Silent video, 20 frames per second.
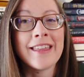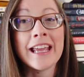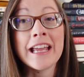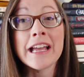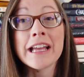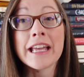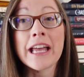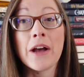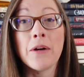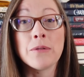
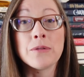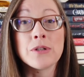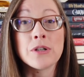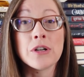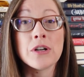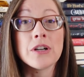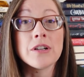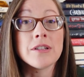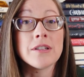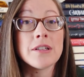they
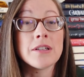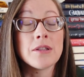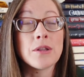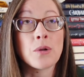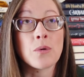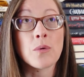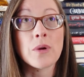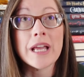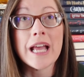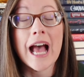encounter
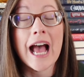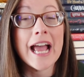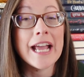three